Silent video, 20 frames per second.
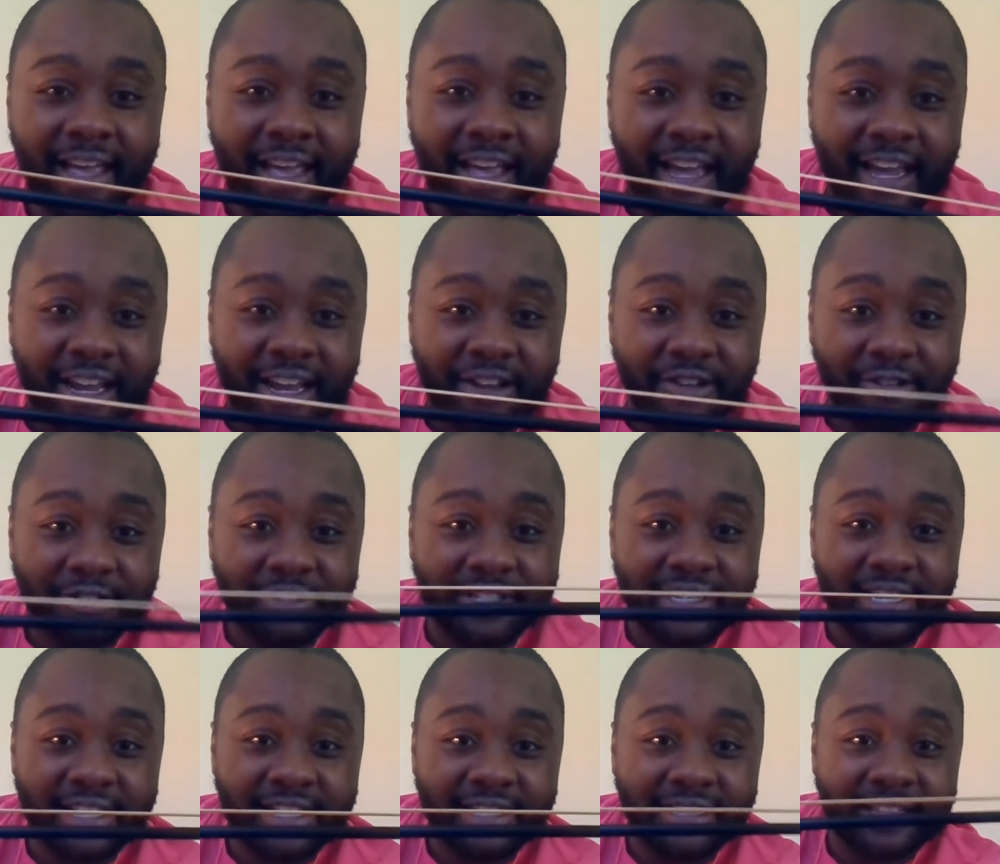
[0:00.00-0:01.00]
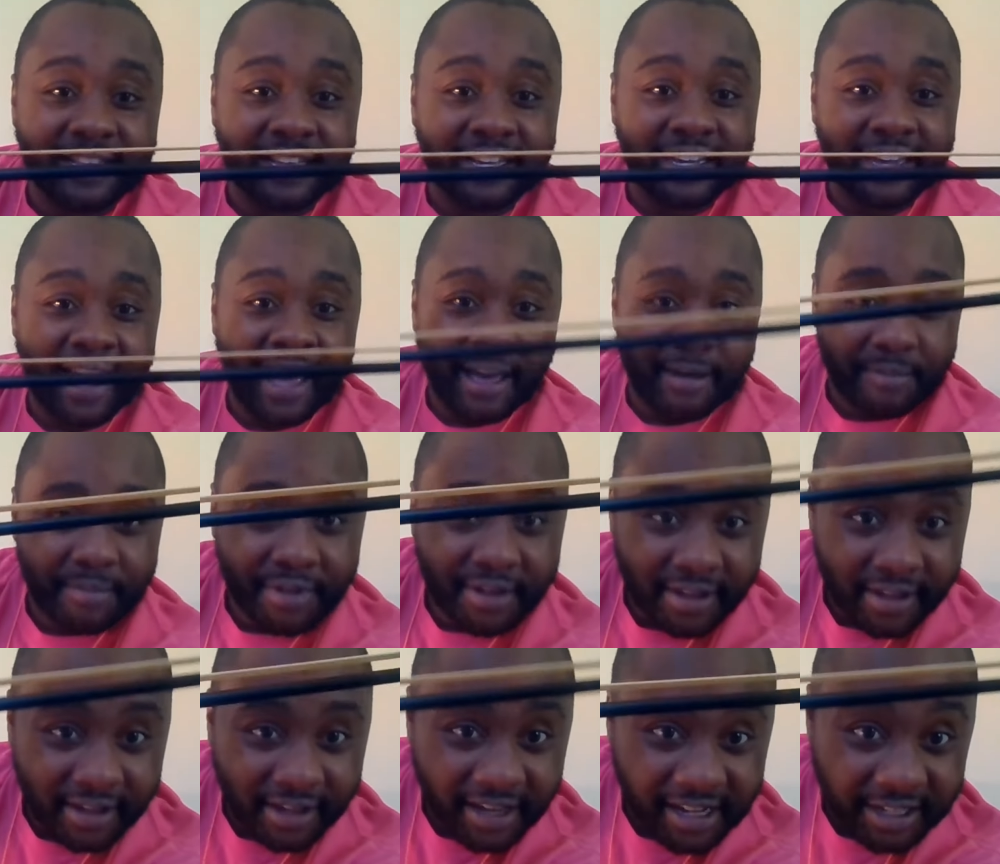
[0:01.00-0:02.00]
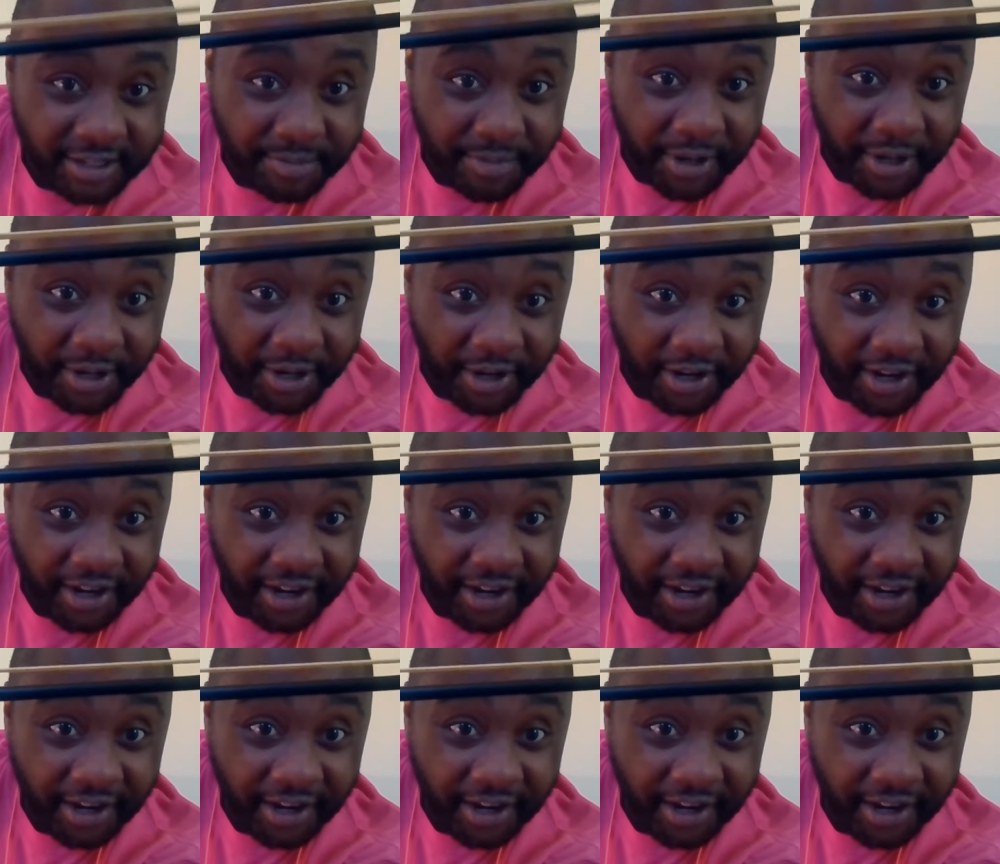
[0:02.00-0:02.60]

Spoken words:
and you'll see that the gap gets bigger.